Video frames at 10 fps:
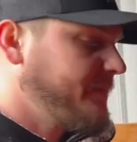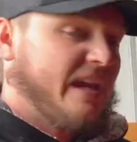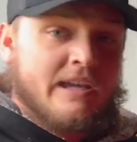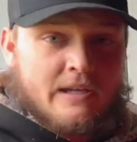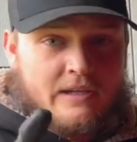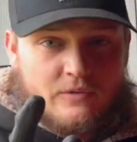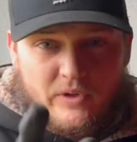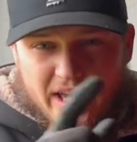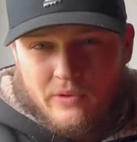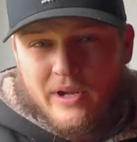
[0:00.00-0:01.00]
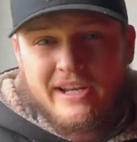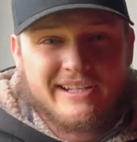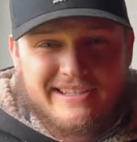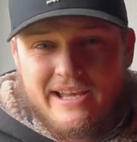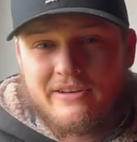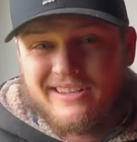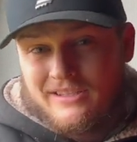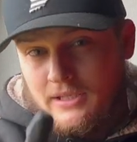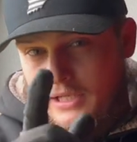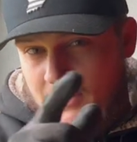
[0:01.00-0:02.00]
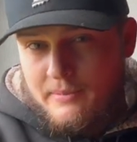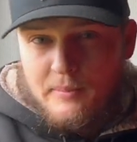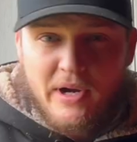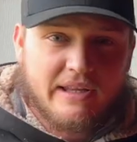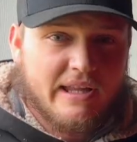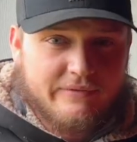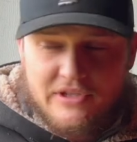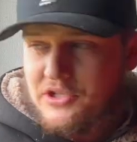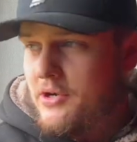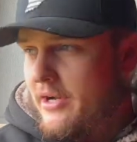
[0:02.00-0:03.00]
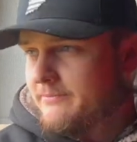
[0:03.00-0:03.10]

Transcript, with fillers: and we got to run into town and grab a brake line for this truck.